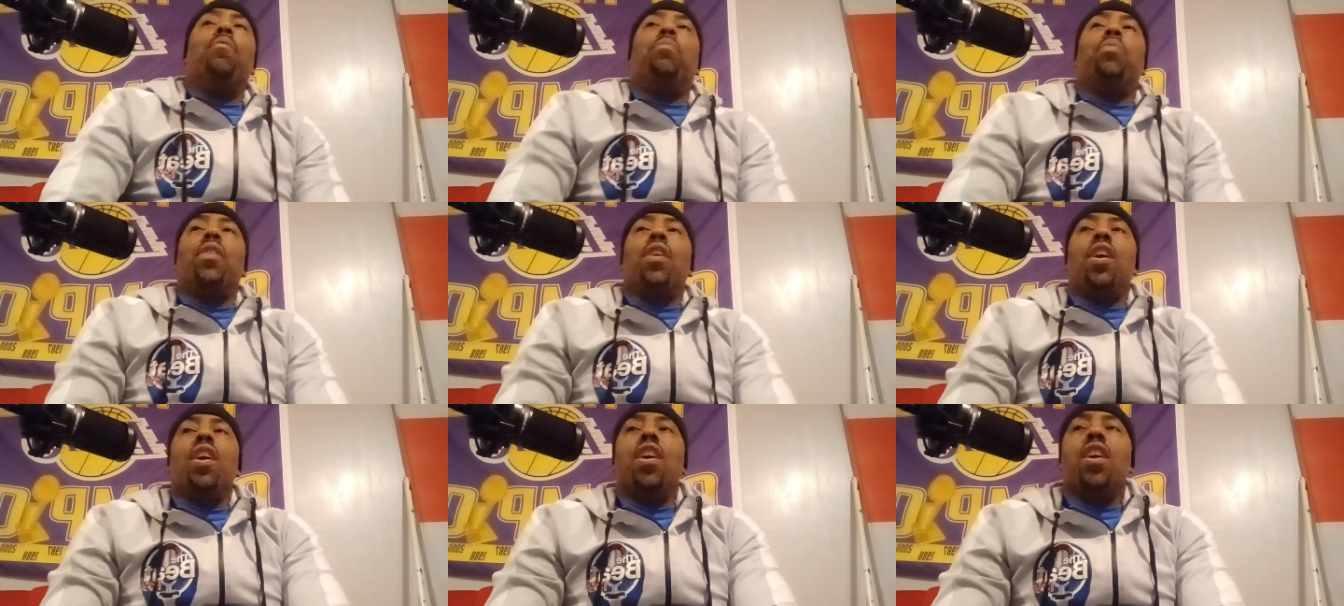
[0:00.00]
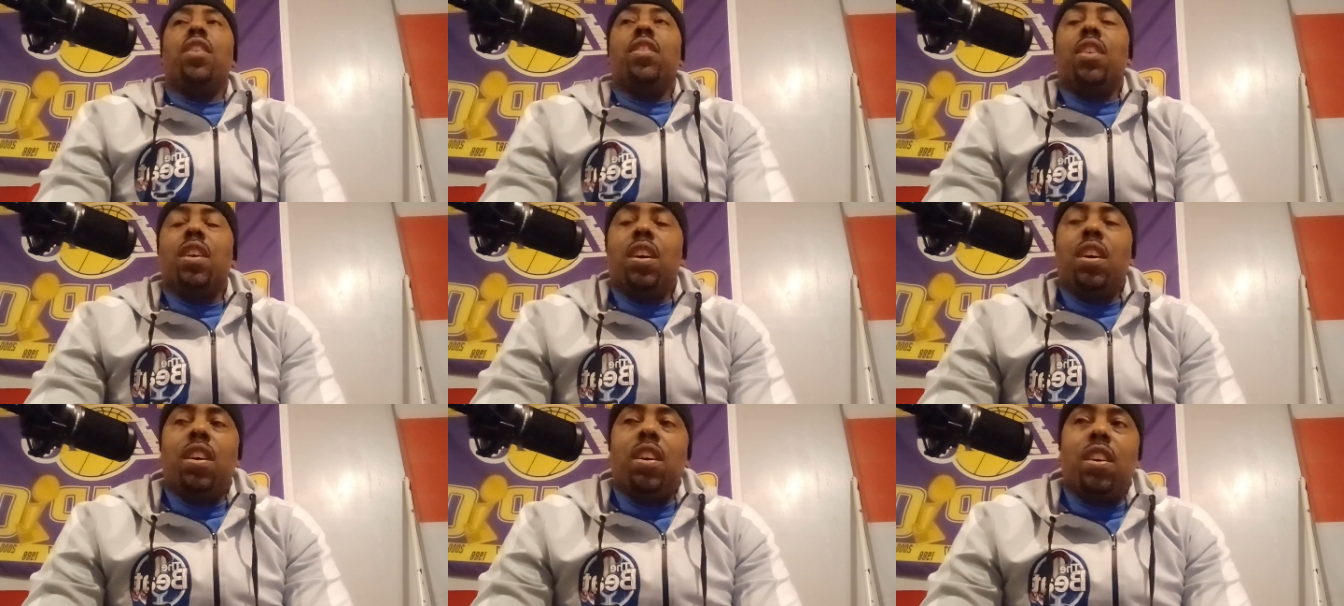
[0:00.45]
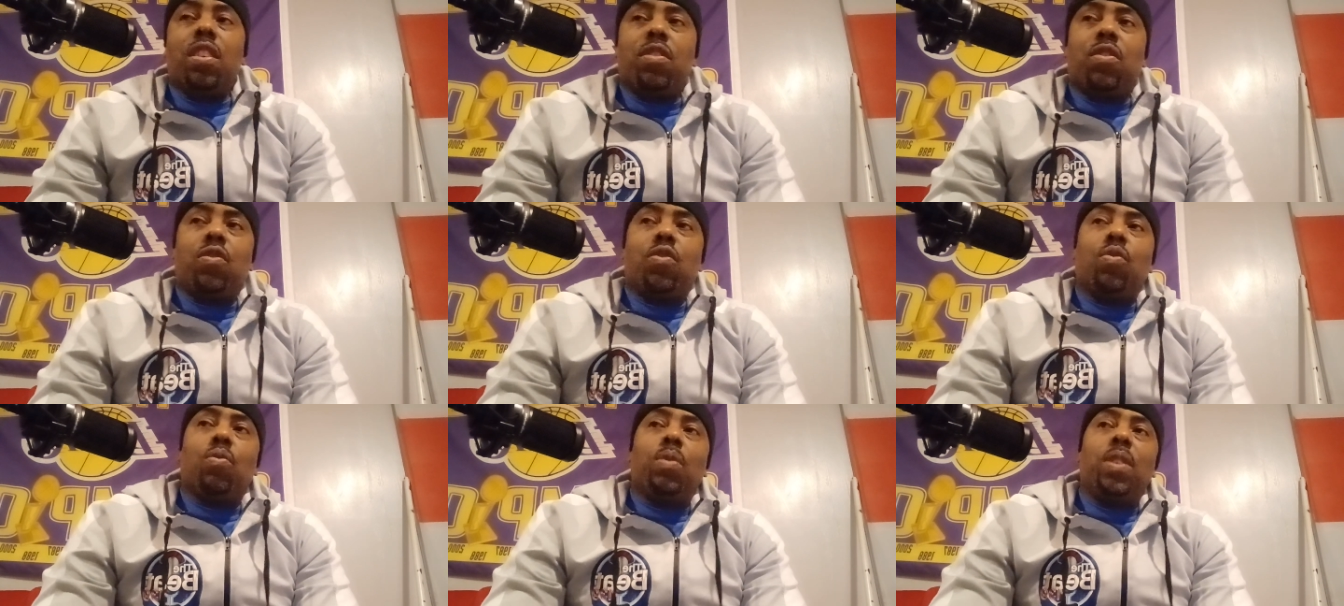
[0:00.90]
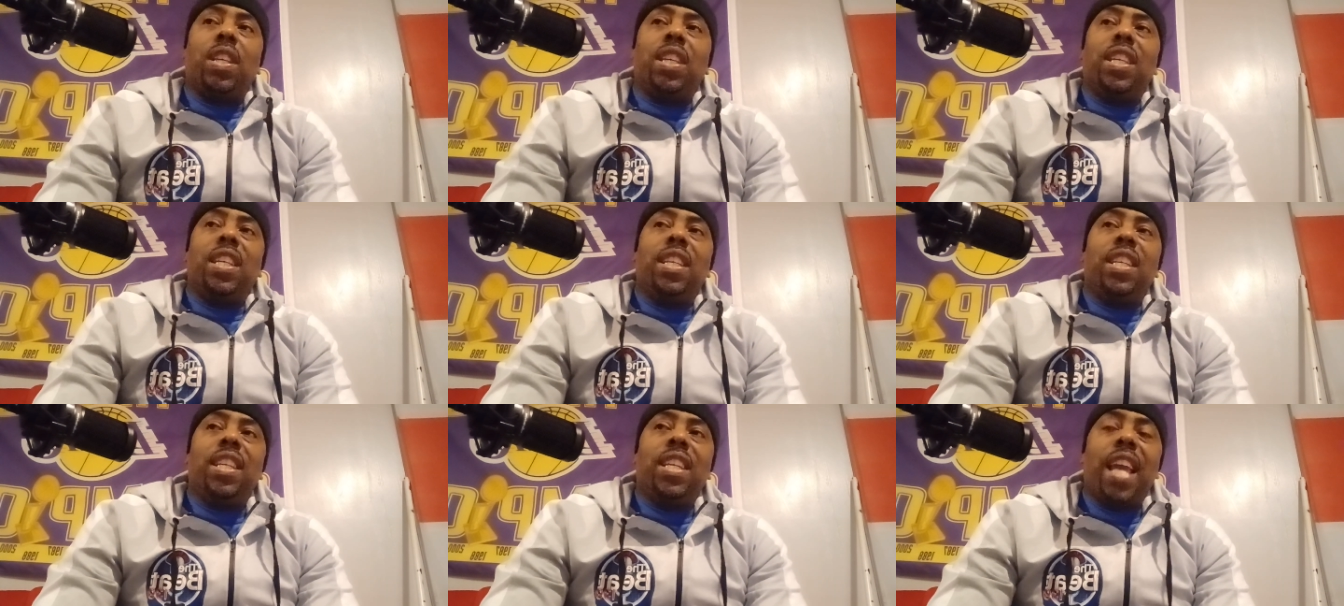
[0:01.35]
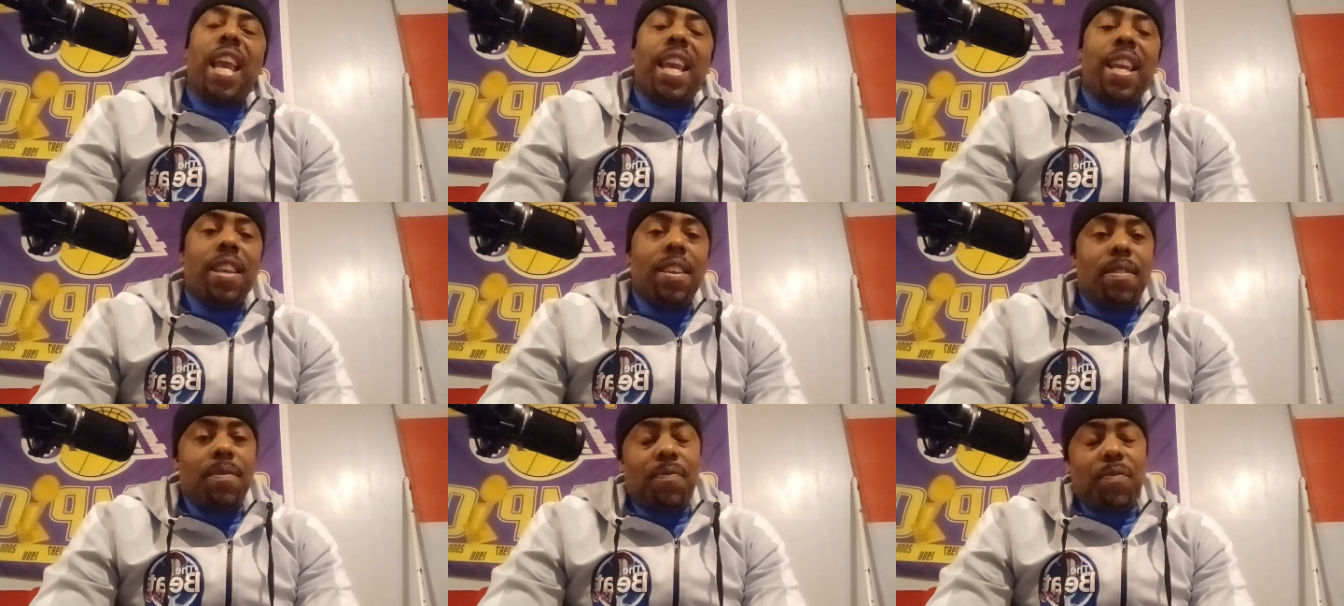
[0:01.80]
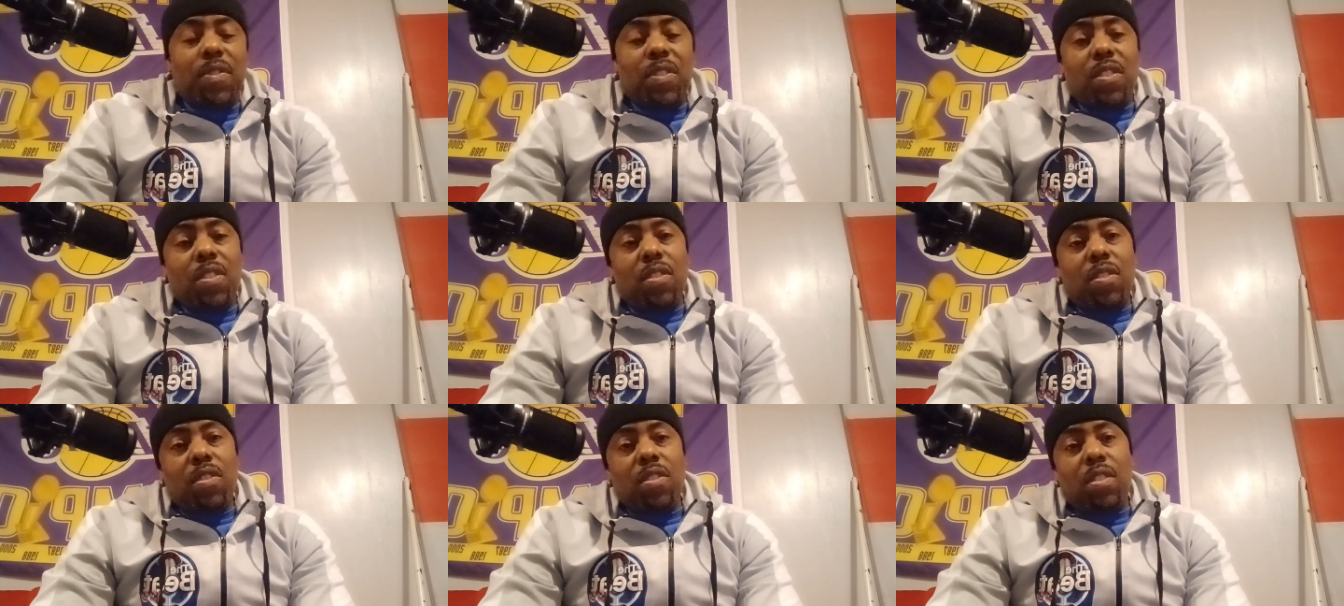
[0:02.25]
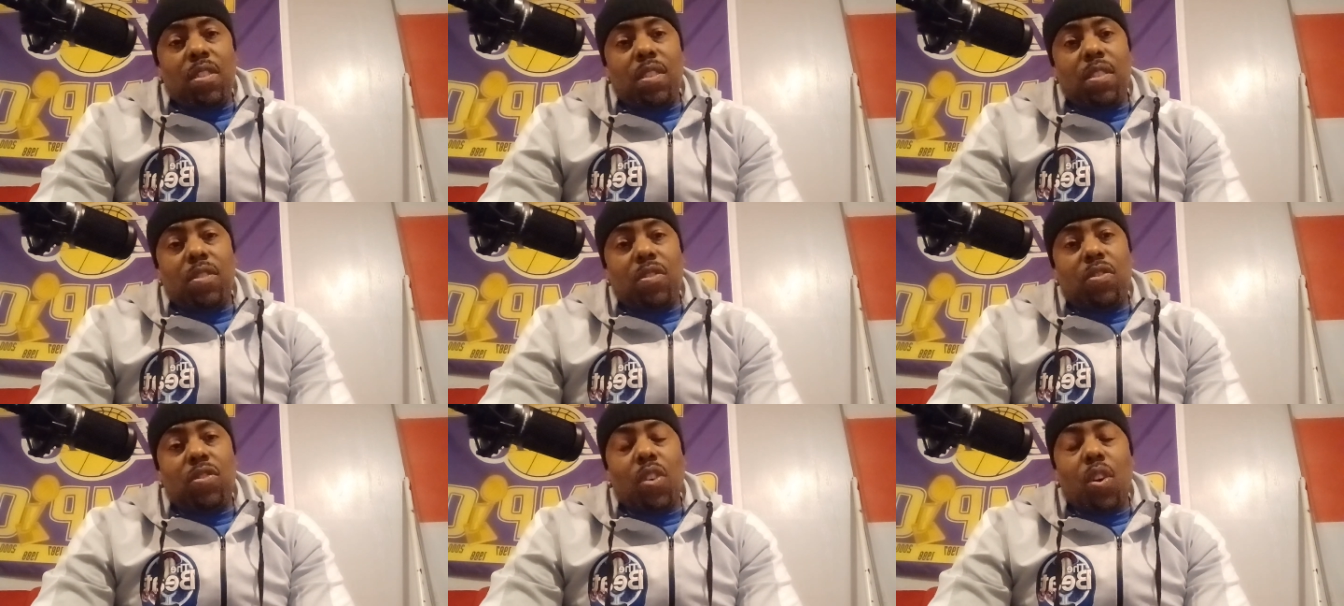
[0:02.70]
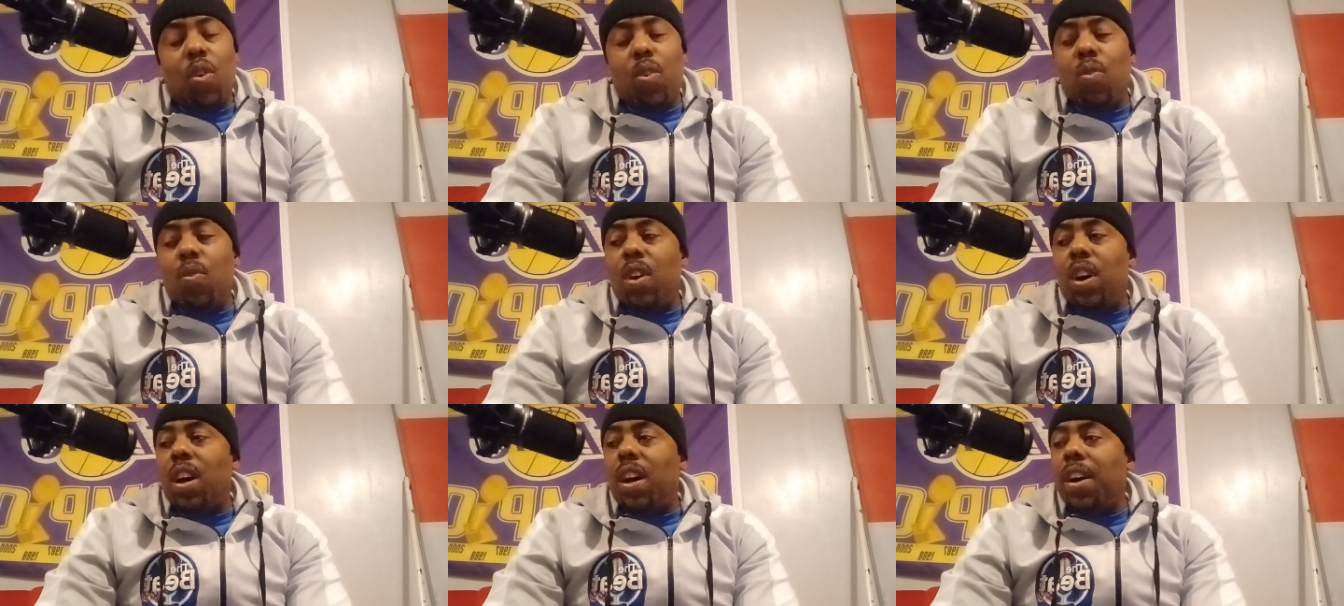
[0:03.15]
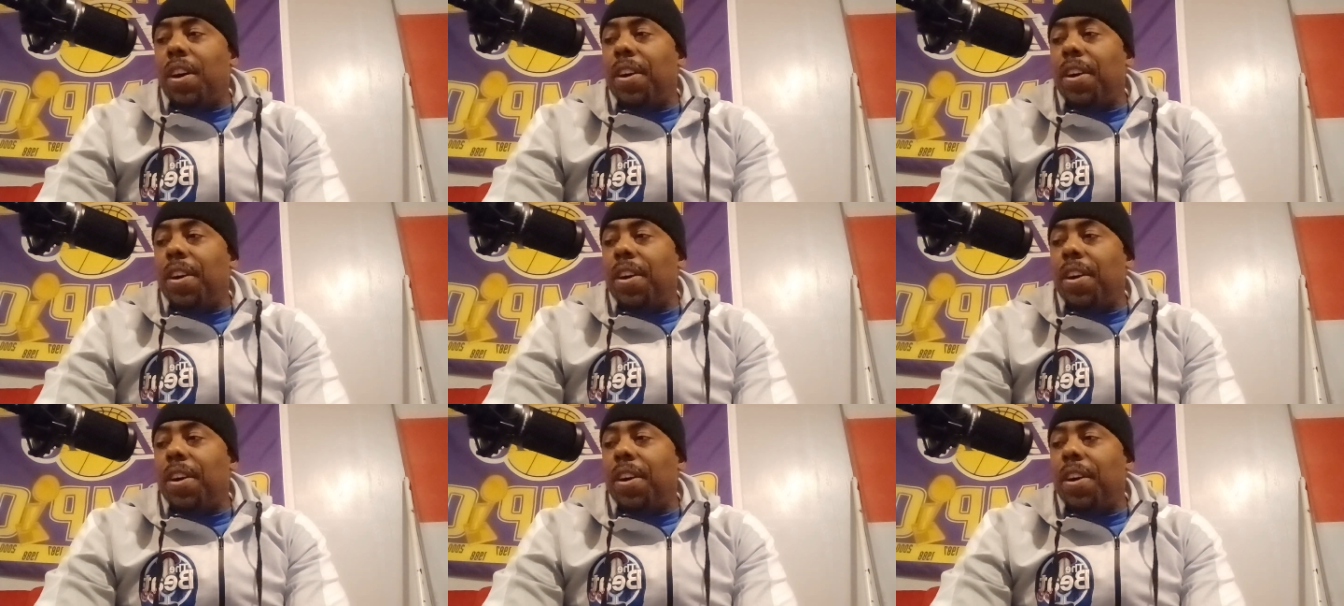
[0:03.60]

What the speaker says: Bron, 28. So